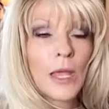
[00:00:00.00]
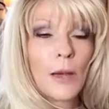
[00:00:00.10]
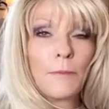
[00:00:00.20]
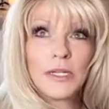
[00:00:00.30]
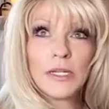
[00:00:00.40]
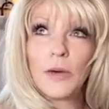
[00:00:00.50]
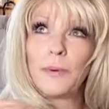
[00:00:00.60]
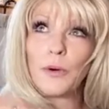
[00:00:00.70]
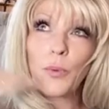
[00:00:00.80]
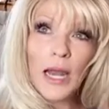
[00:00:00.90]

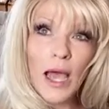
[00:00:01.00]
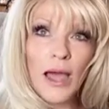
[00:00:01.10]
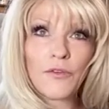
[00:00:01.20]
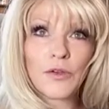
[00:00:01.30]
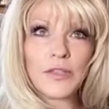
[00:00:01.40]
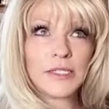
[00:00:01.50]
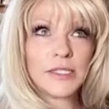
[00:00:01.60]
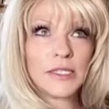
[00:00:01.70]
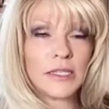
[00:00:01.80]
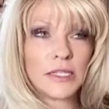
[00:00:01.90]
But whatever
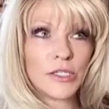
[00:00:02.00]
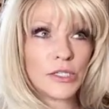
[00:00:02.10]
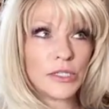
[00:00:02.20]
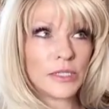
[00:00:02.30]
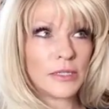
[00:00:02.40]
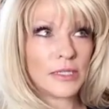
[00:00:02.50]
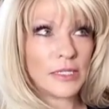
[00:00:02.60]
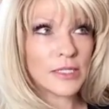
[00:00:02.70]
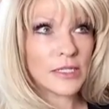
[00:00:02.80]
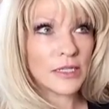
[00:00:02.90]
this
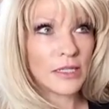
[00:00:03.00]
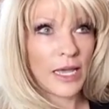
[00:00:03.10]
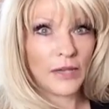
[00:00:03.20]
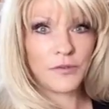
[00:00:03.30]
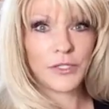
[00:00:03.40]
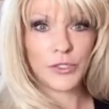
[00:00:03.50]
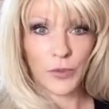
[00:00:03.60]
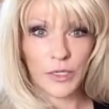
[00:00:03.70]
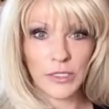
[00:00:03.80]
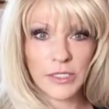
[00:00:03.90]
life
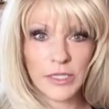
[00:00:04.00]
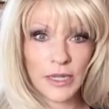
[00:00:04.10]
source,